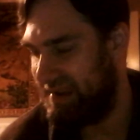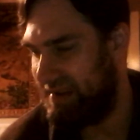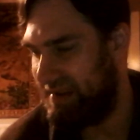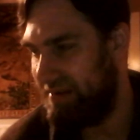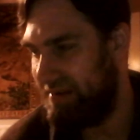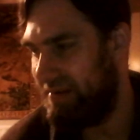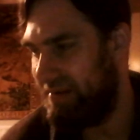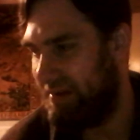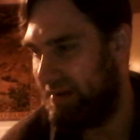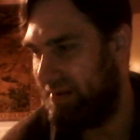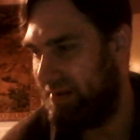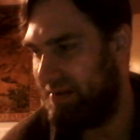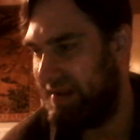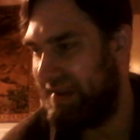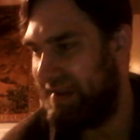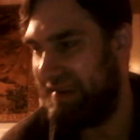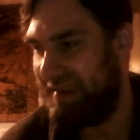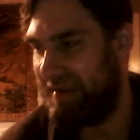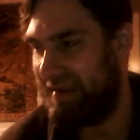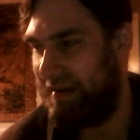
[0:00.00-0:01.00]

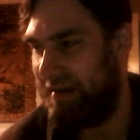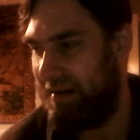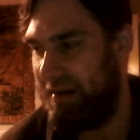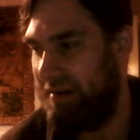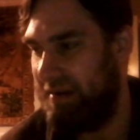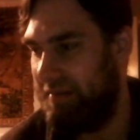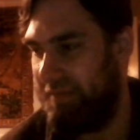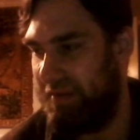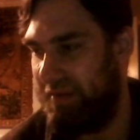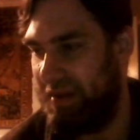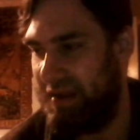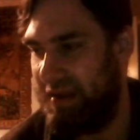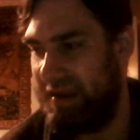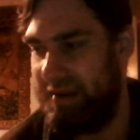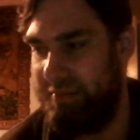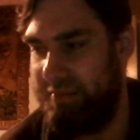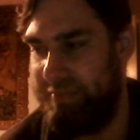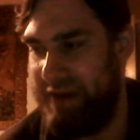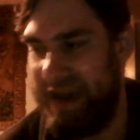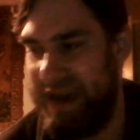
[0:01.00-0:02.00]
it's kind of
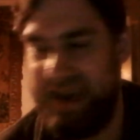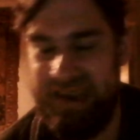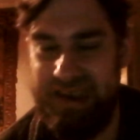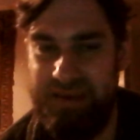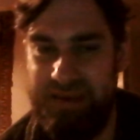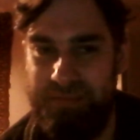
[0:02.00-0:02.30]
like a bad